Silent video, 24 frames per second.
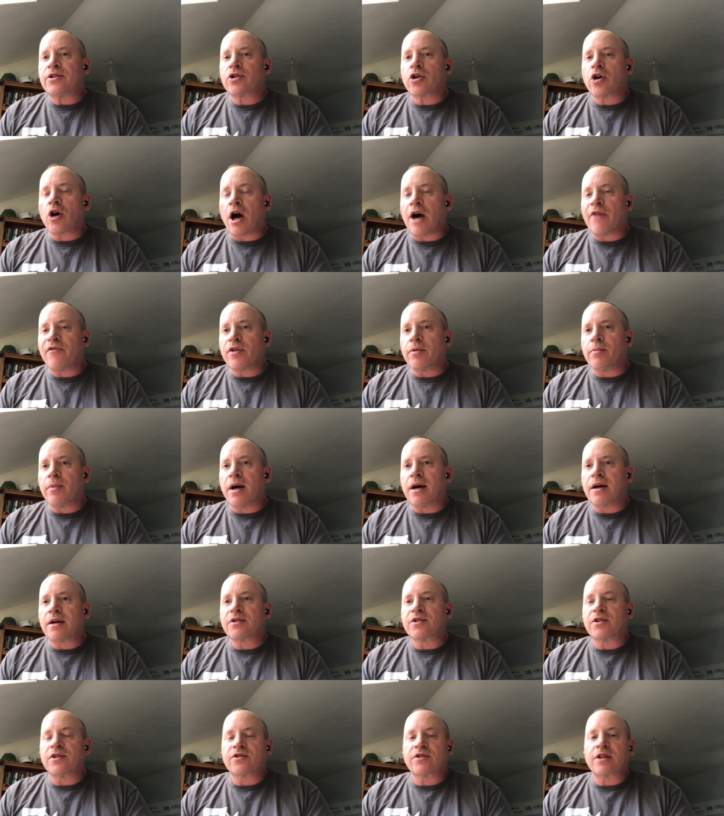coffee
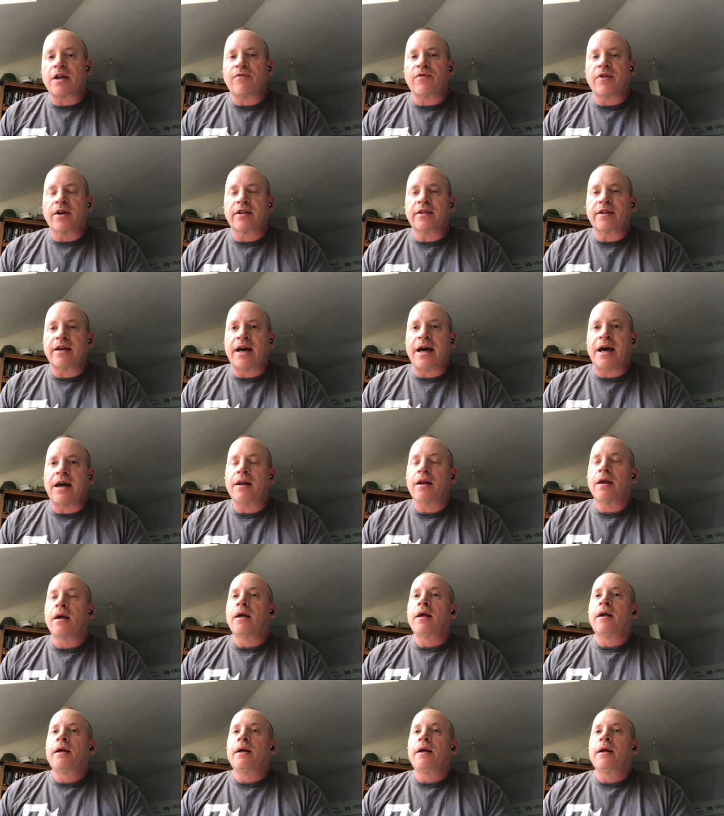mugs, and stuff like that.